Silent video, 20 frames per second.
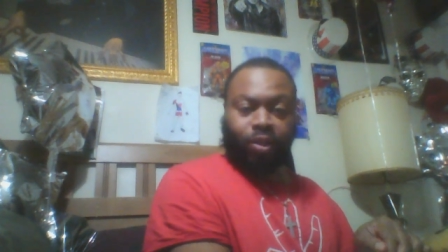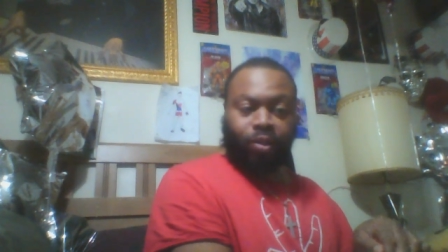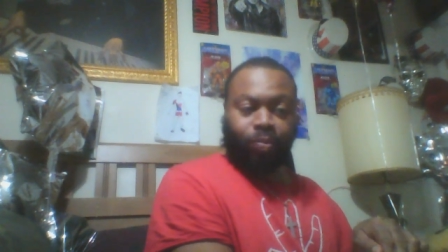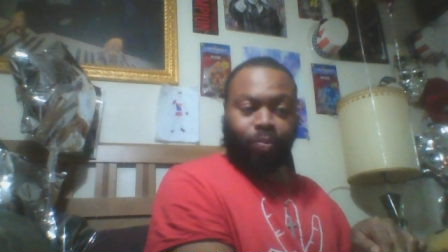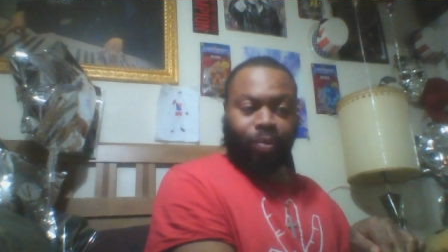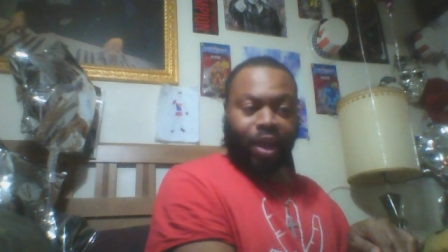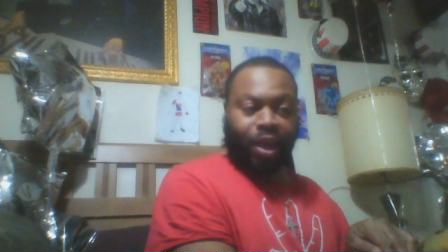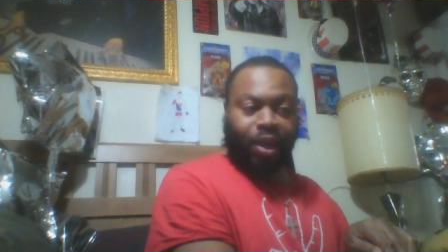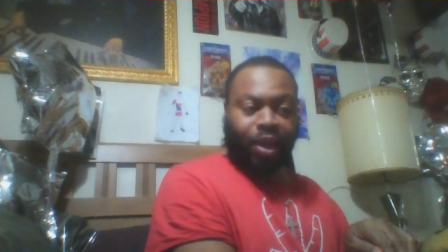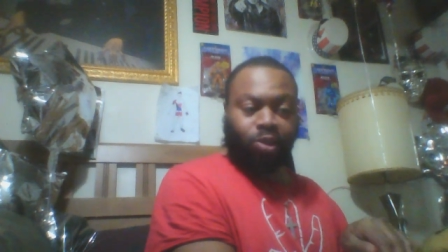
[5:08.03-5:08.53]
the
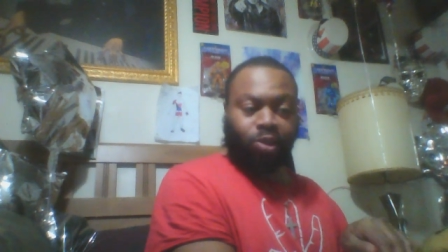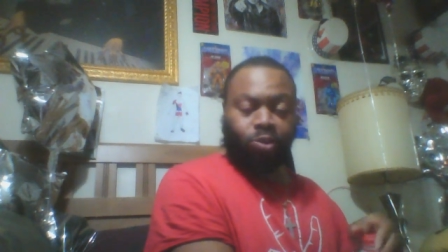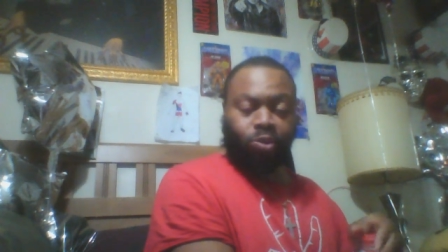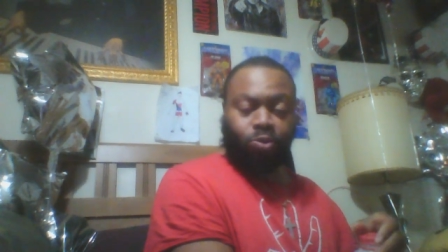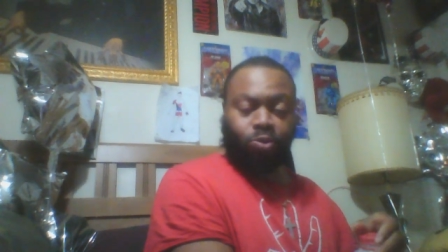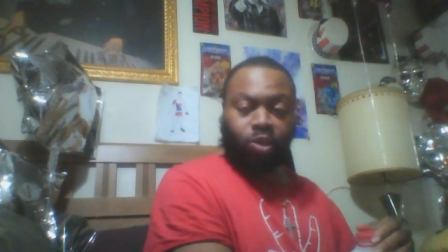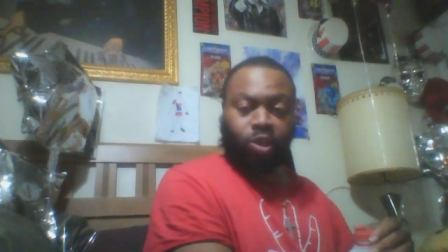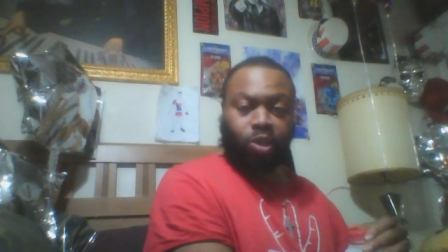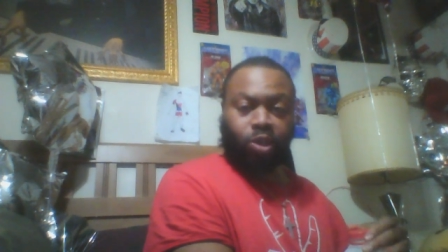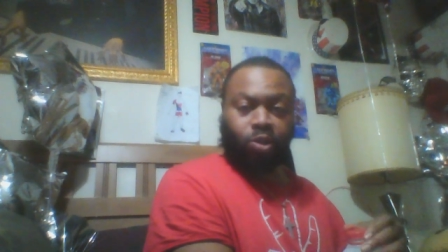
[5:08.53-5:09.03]
past
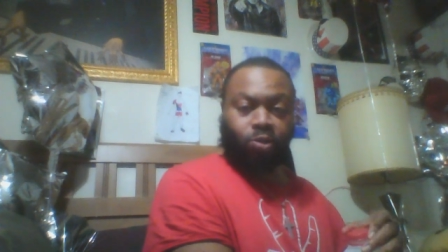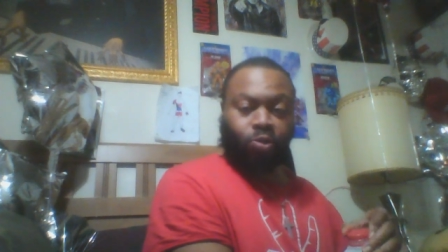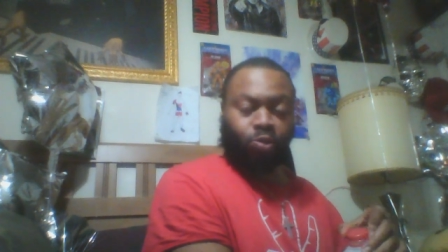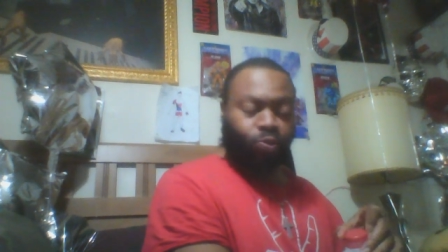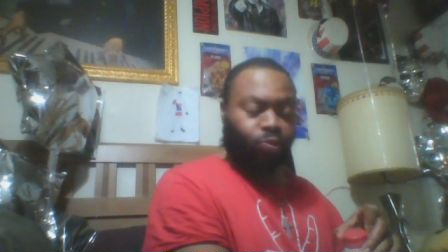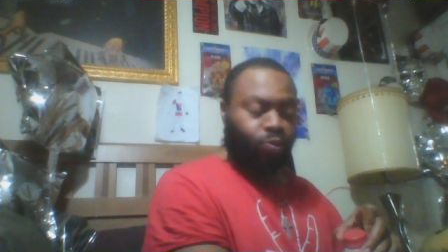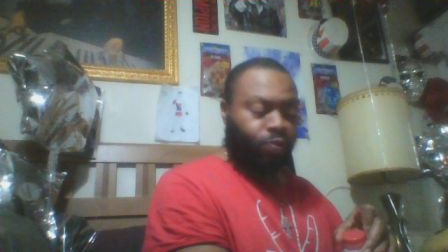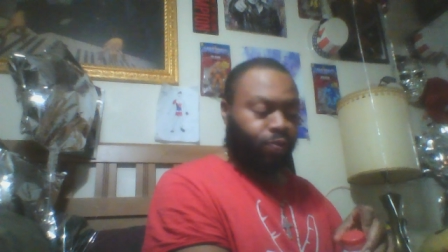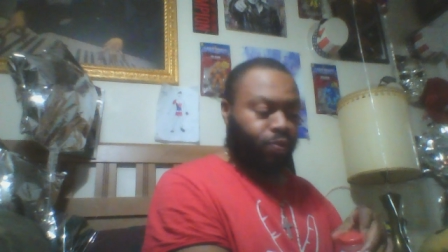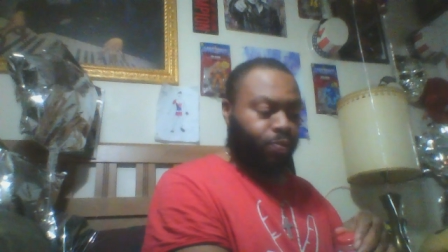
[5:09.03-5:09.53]
2 years
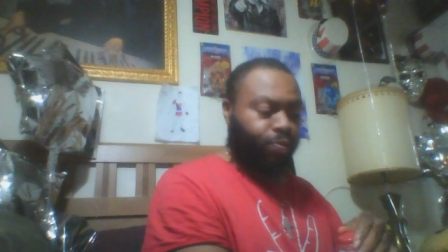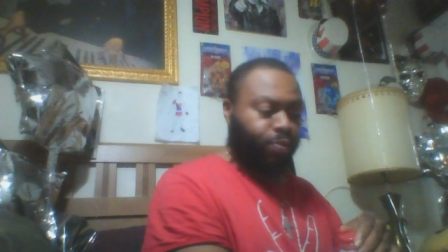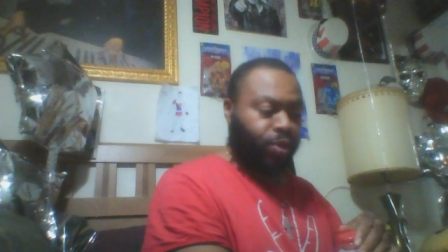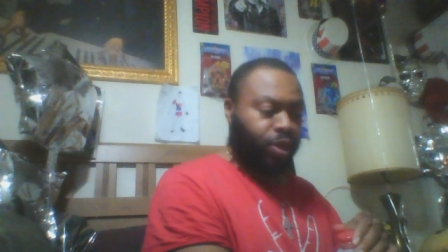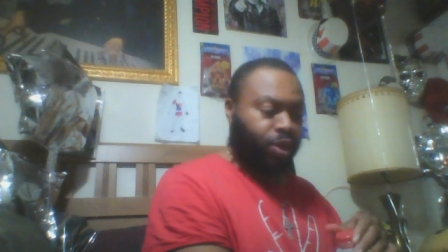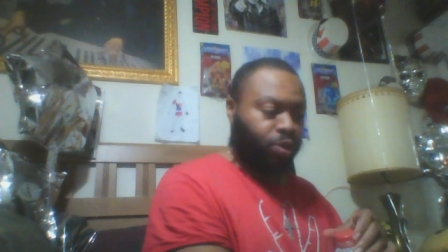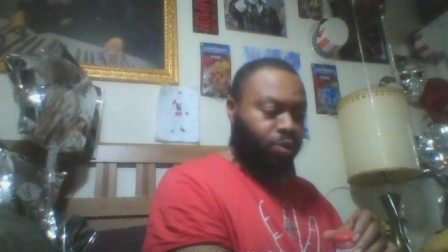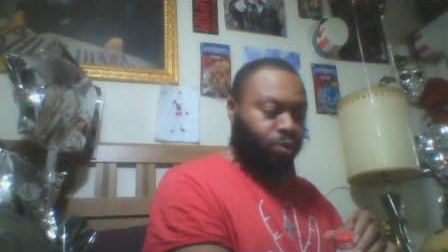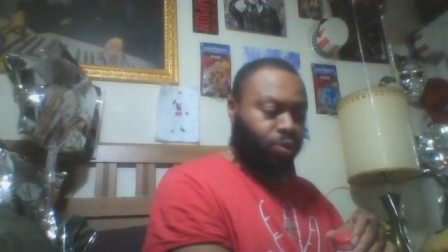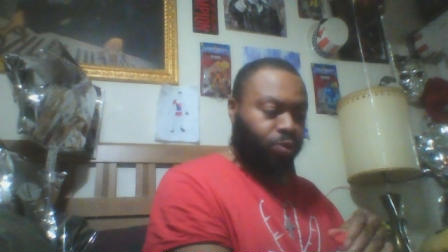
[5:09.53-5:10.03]
with a
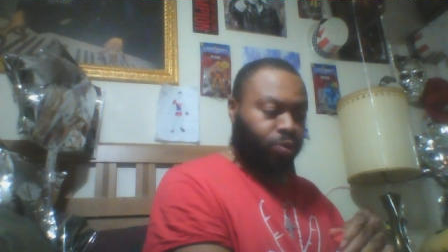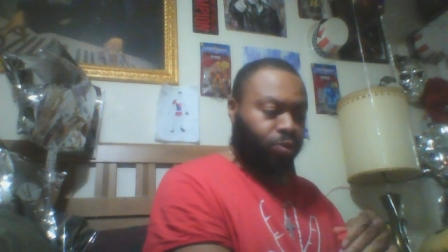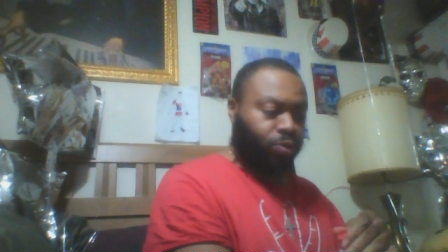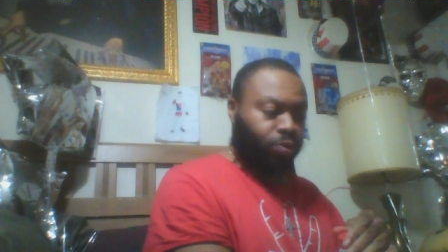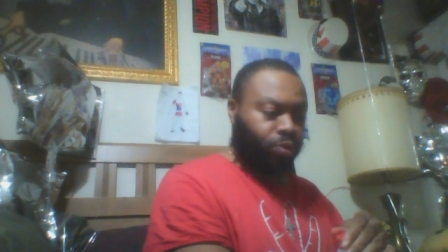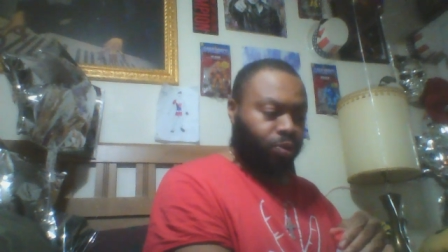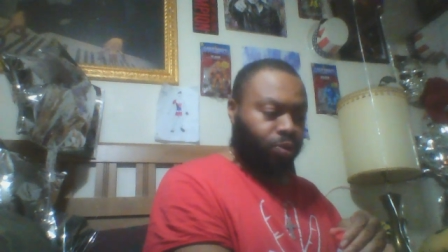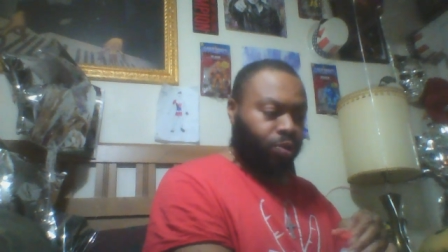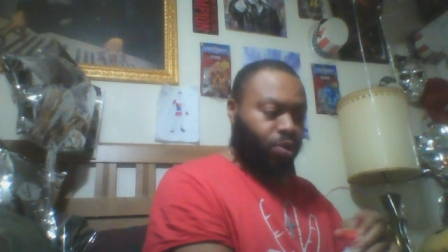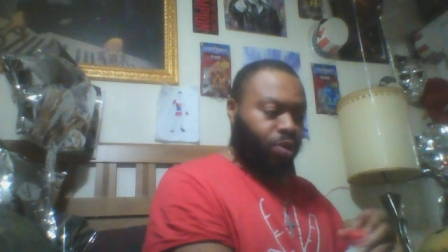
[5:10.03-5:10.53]
beard,
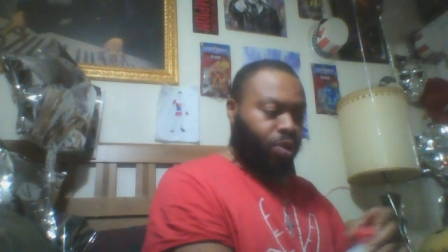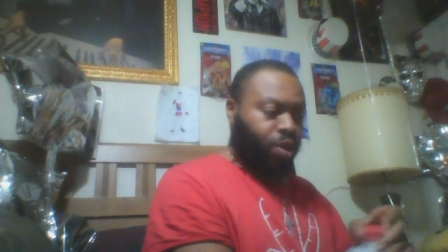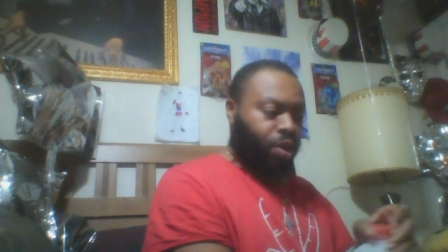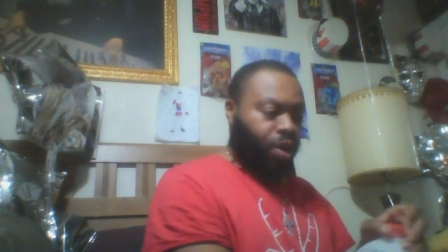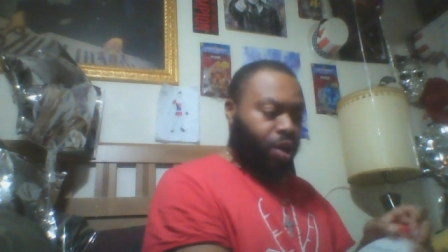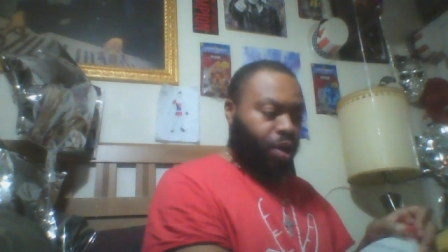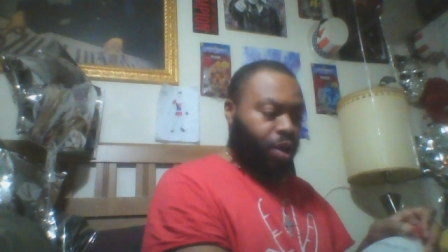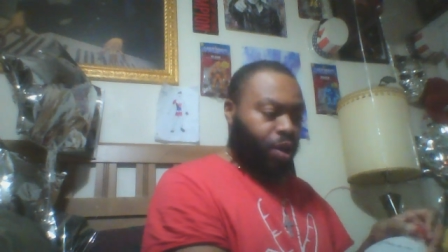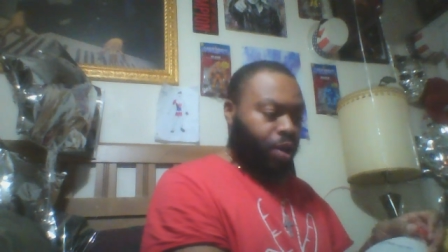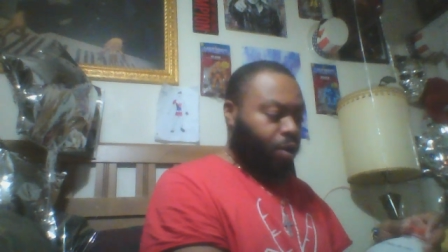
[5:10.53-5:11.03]

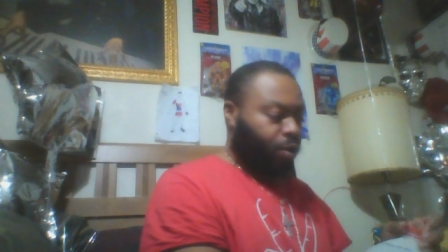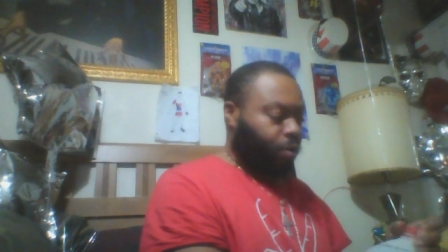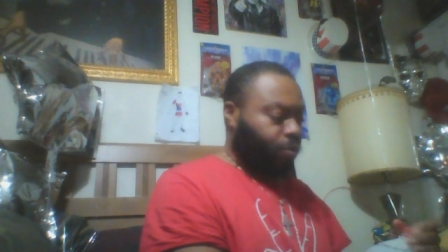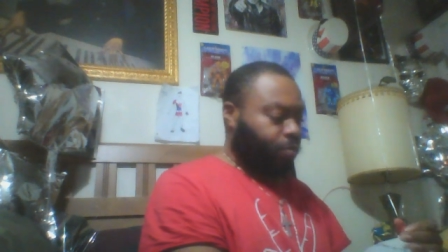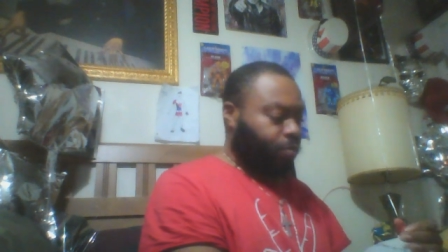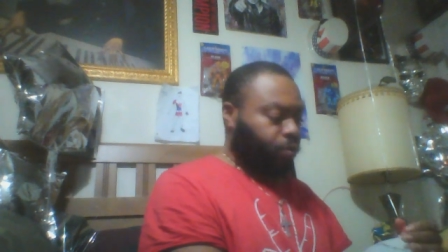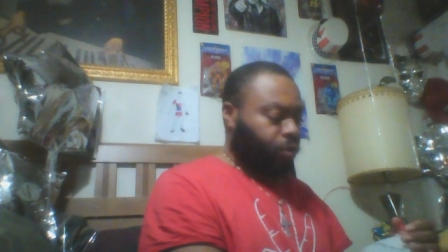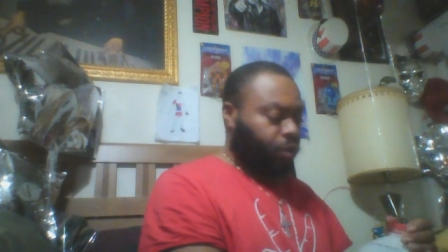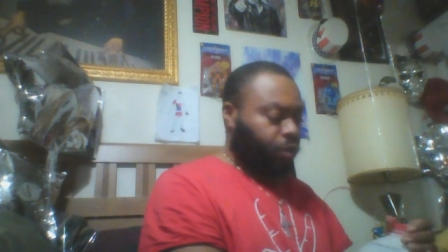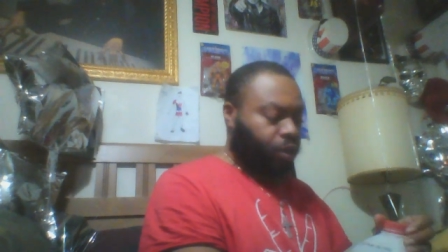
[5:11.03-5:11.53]

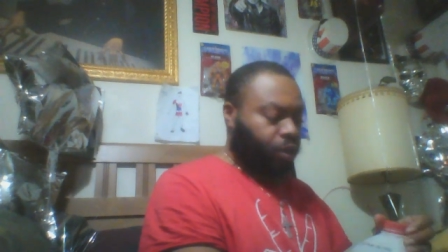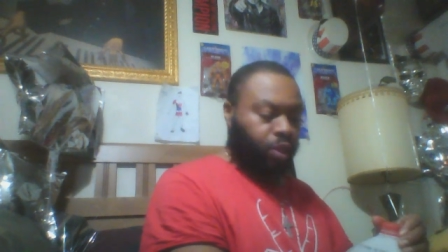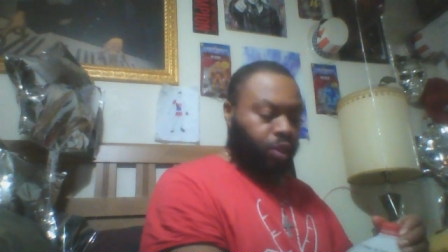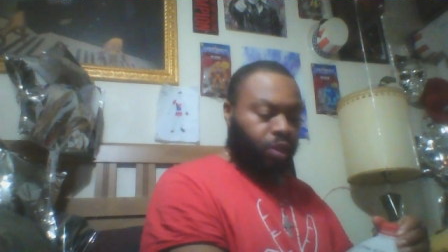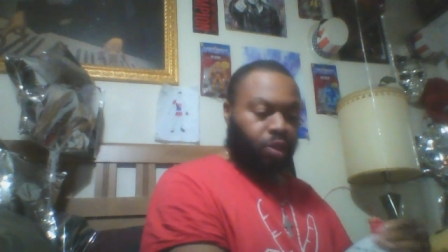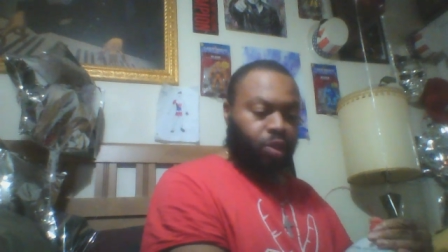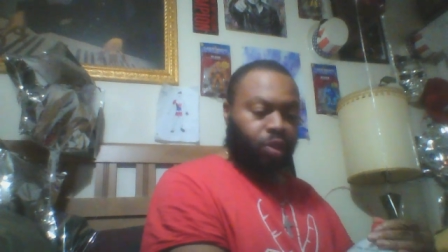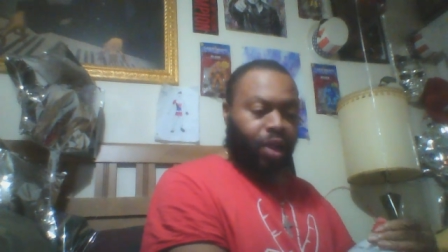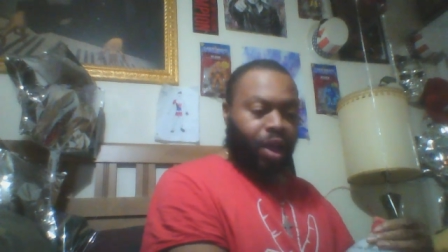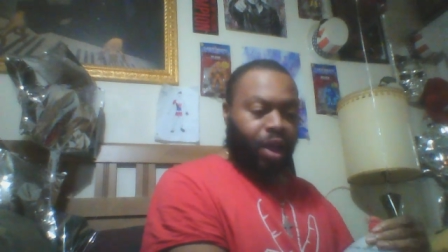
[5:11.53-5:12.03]

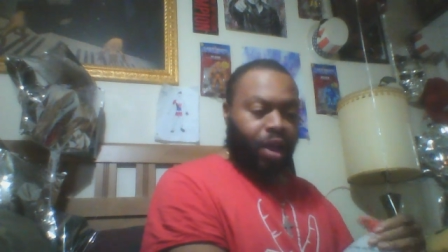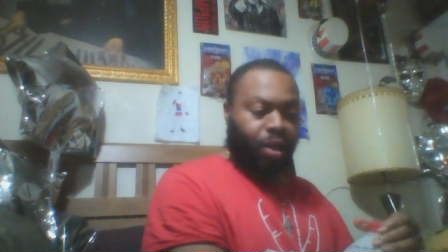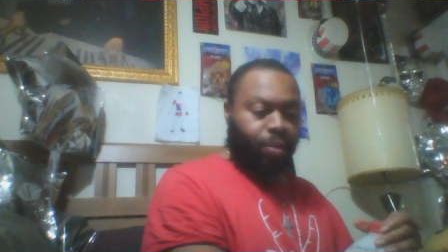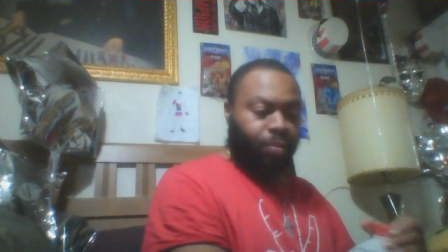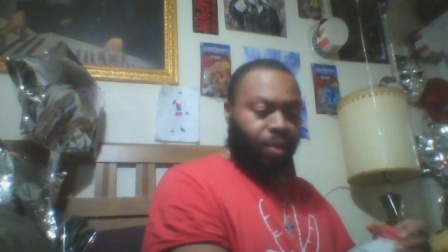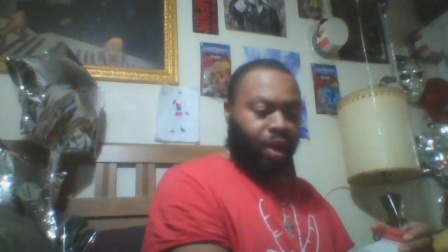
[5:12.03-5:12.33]
non-stop.